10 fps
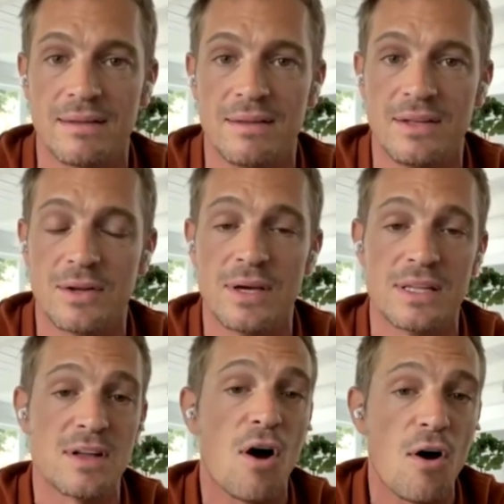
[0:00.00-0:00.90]
You know,
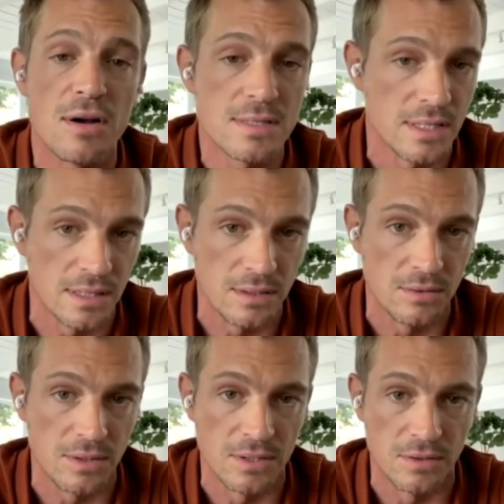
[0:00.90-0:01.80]
it's the hardest thing
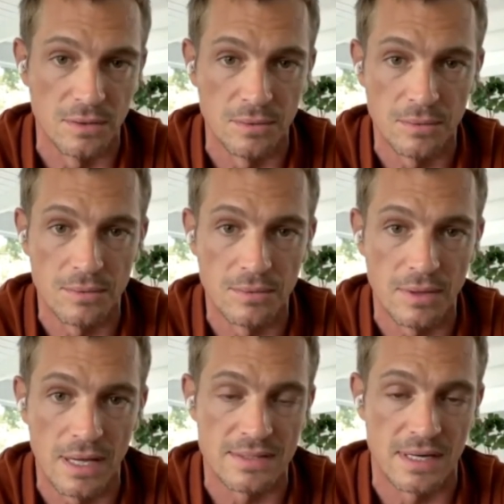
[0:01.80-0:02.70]
you can do
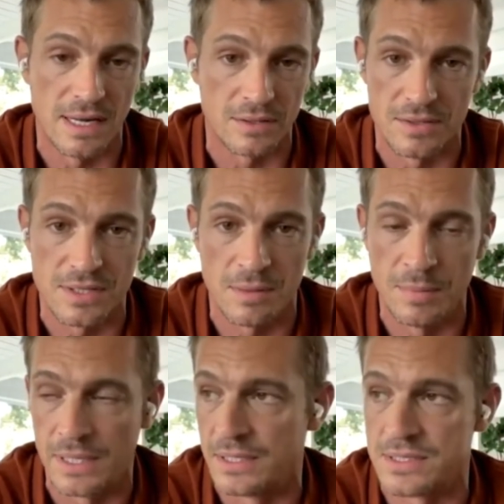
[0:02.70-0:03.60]
as an actor, is come
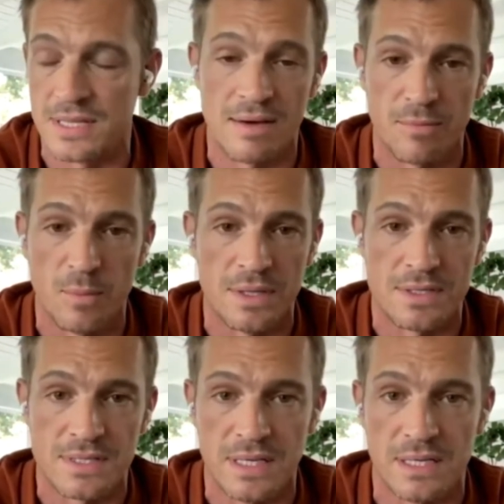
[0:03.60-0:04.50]
in and just have one
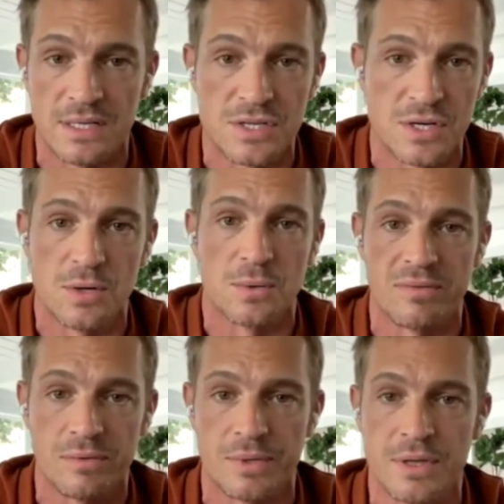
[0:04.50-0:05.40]
scene in a show where
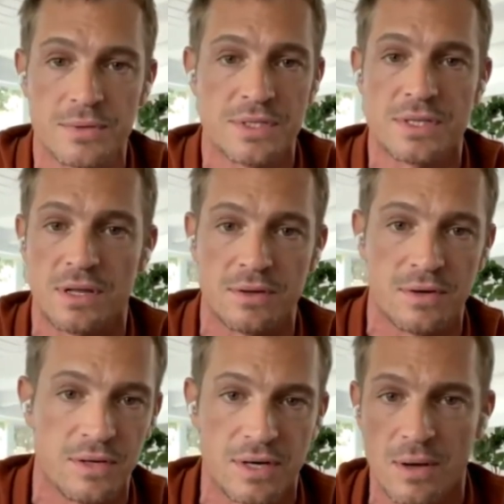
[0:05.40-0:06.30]
everyone knows each other and
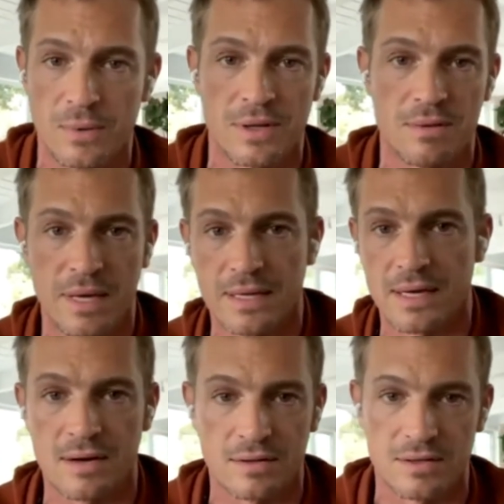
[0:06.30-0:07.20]
you're not one of the main
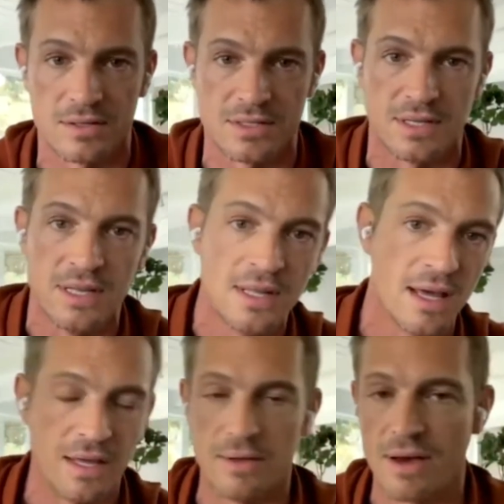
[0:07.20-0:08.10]
characters, and
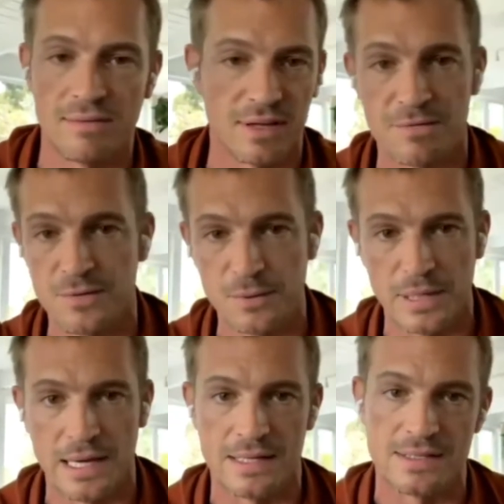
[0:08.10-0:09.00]
you have like a few
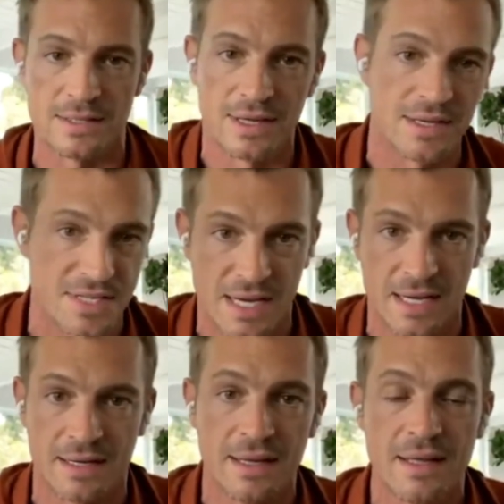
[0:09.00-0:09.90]
lines and you got to
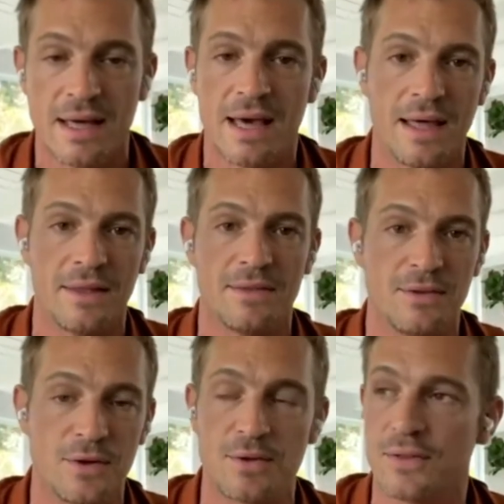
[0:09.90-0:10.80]
shine, and
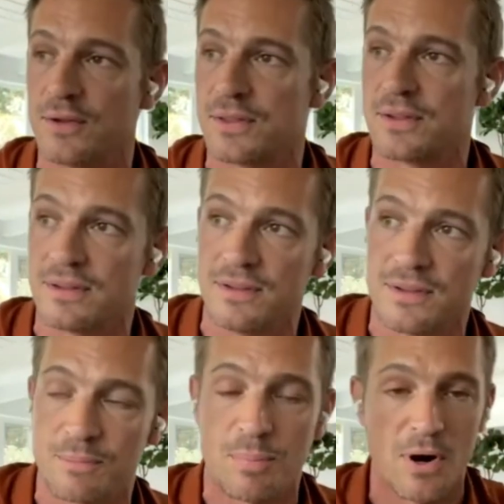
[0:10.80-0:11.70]
you're
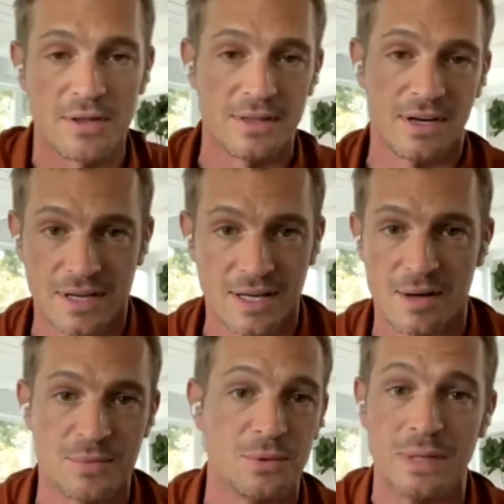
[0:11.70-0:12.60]
the part that they're going to
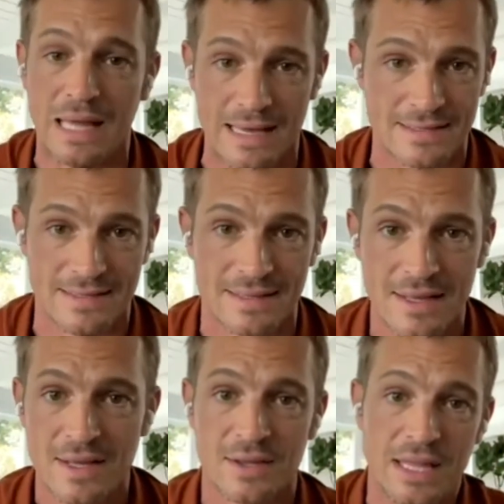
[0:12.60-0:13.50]
come to last.
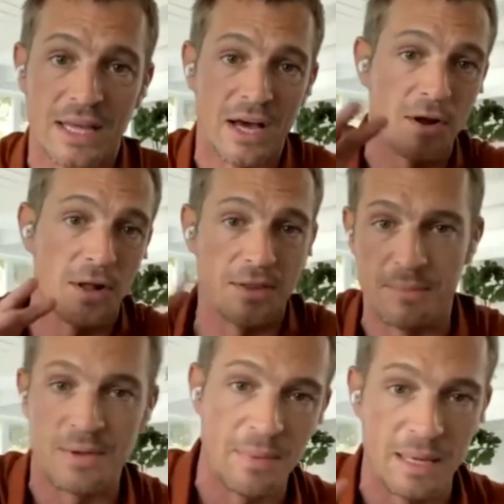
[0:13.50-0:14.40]
And they got all
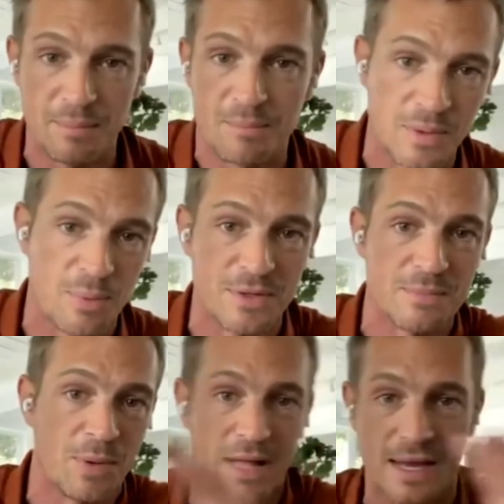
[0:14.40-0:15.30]
the
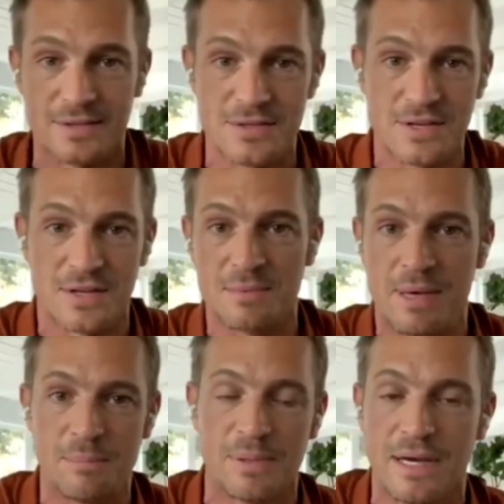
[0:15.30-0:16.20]
principal actors, all the
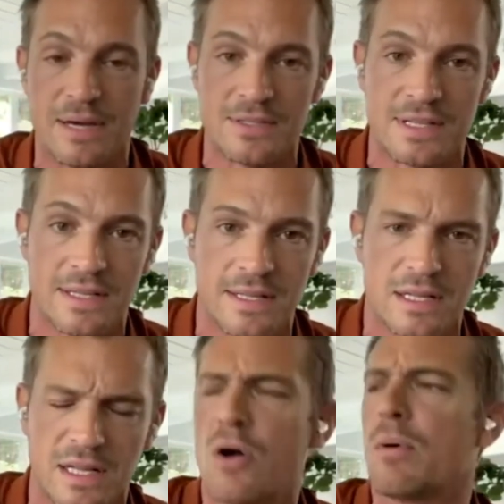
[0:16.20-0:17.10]
main players, and then they're
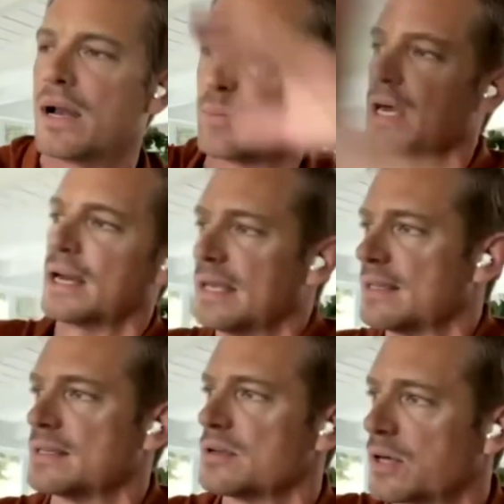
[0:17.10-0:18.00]
like, all right, and we got to get
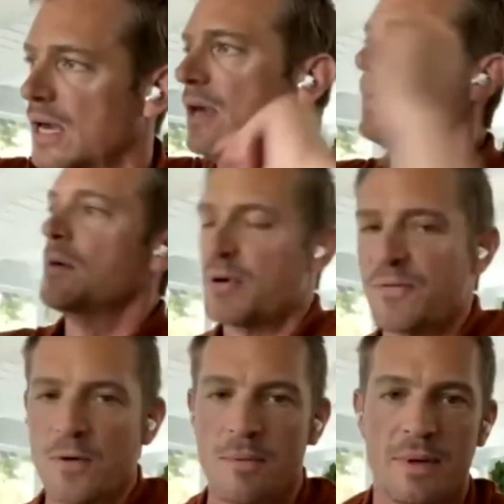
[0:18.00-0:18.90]
this, okay,
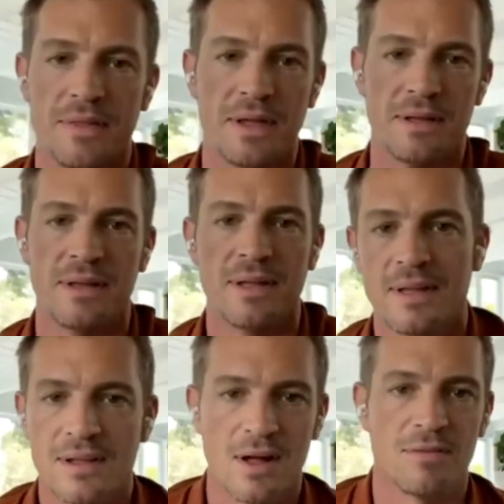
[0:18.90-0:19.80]
perform. And then
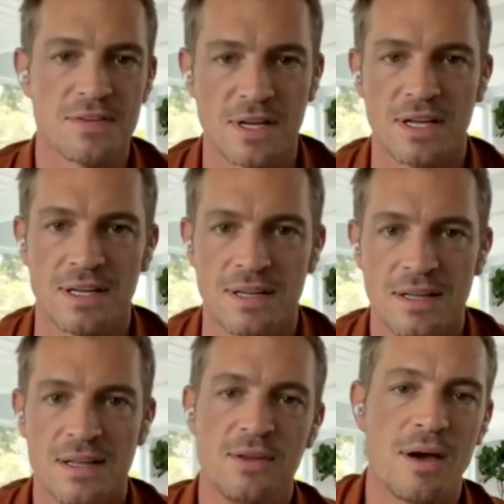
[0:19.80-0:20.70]
all of a sudden
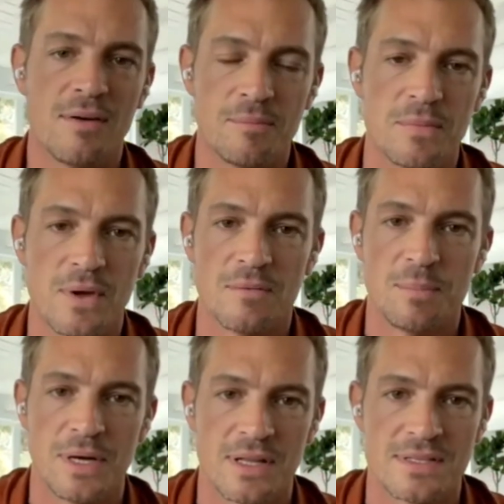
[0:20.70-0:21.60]
you haven't
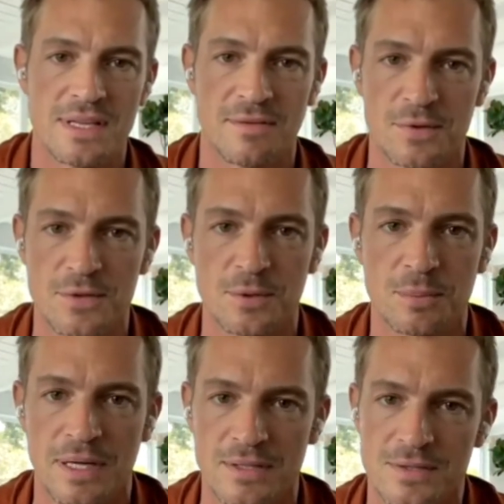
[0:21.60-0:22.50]
been on set for 2
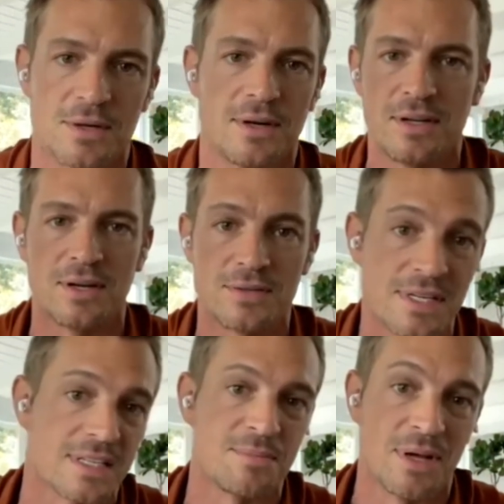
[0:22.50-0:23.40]
months, or, you know,
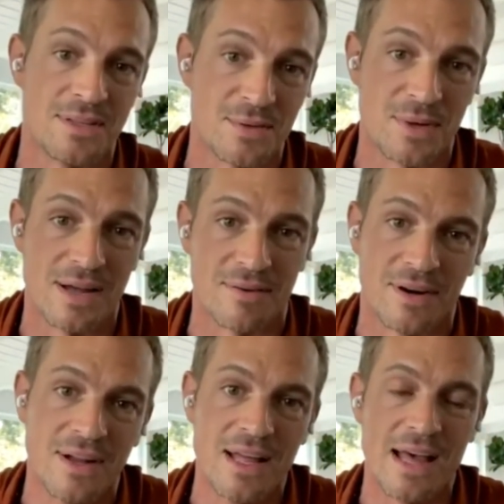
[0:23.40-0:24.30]
6 months or
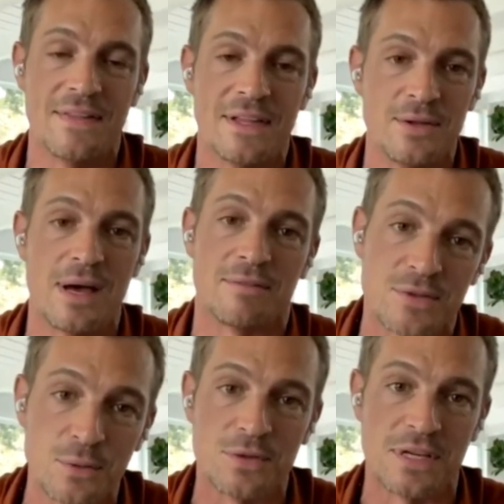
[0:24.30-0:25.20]
whatever, and then you have
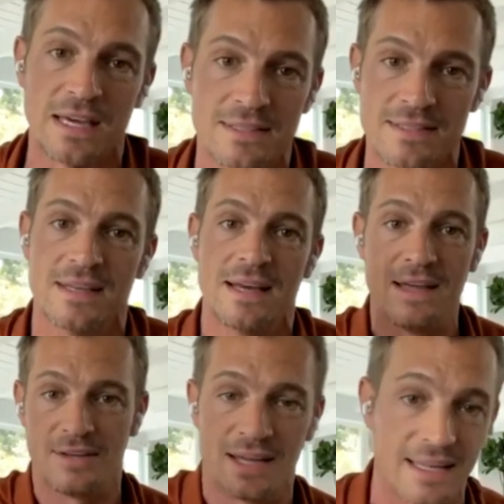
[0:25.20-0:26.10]
2 takes and
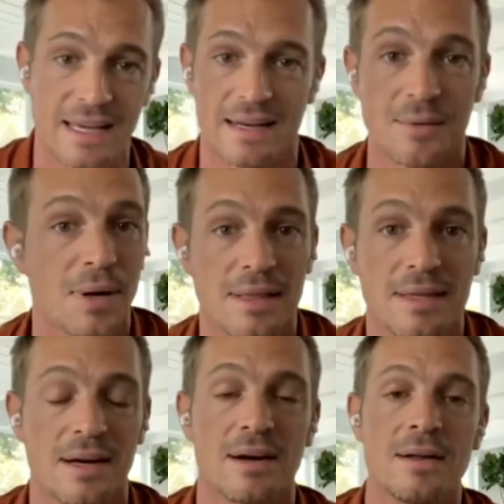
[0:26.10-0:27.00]
you got to get it right
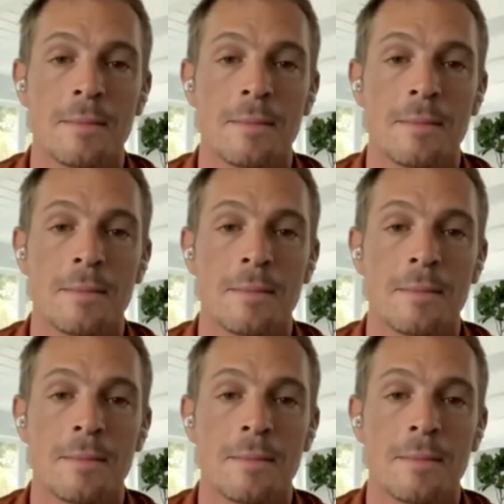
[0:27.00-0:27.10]
there.